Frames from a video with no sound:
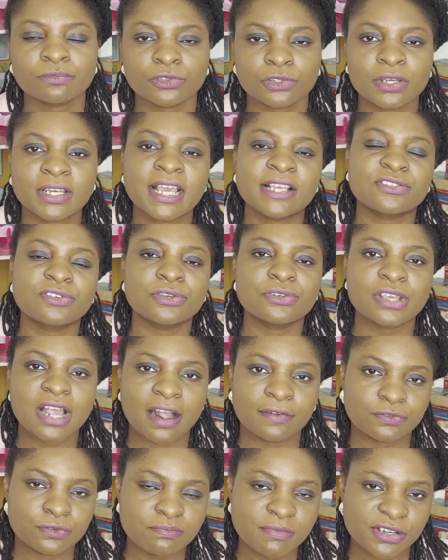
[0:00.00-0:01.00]
Okay, so you
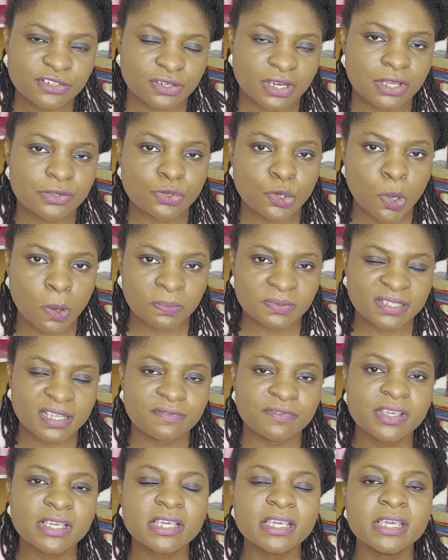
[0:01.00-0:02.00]
have to make sure that you're
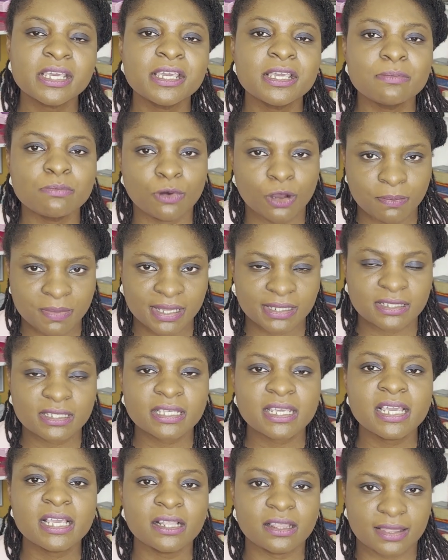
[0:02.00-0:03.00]
observing key moments,
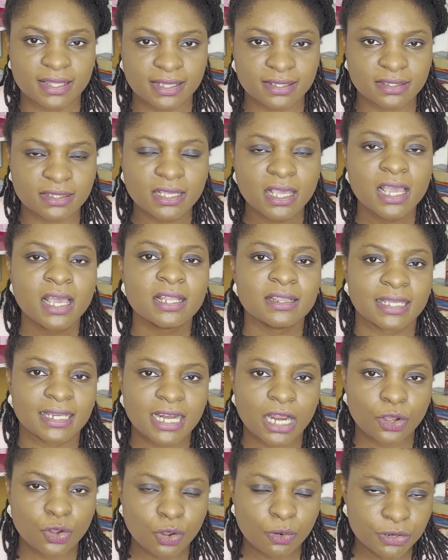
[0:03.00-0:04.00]
key things that
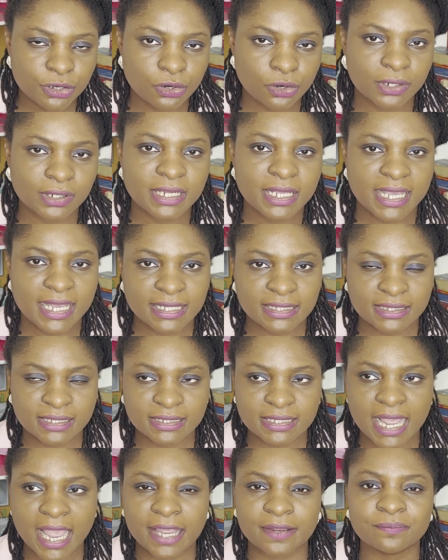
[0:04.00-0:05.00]
are going on in the
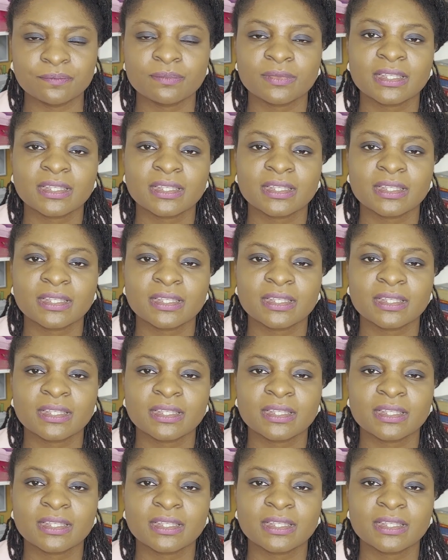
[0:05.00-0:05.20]
day.